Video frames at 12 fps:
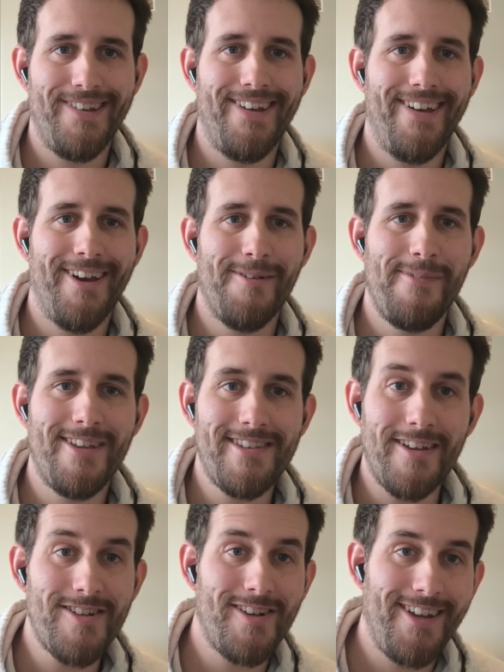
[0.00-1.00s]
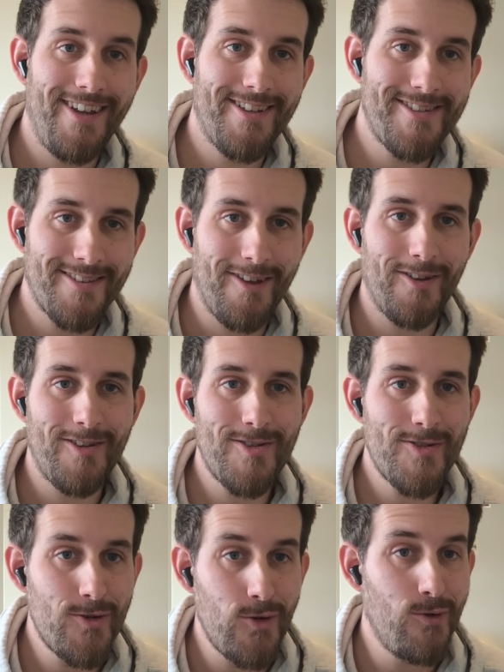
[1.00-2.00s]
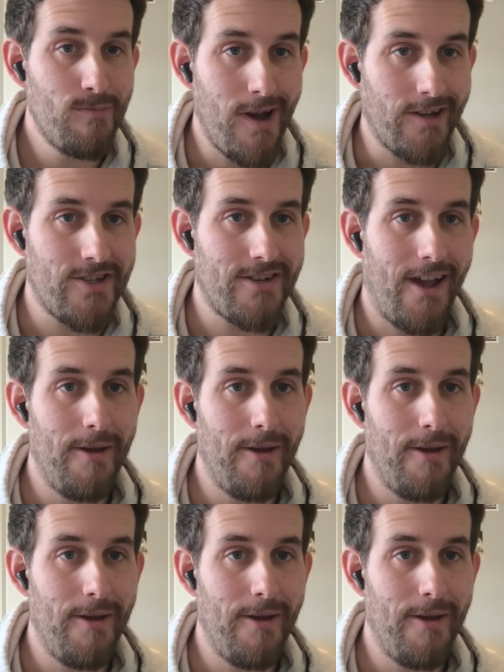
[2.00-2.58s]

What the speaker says: essentially it's not too much.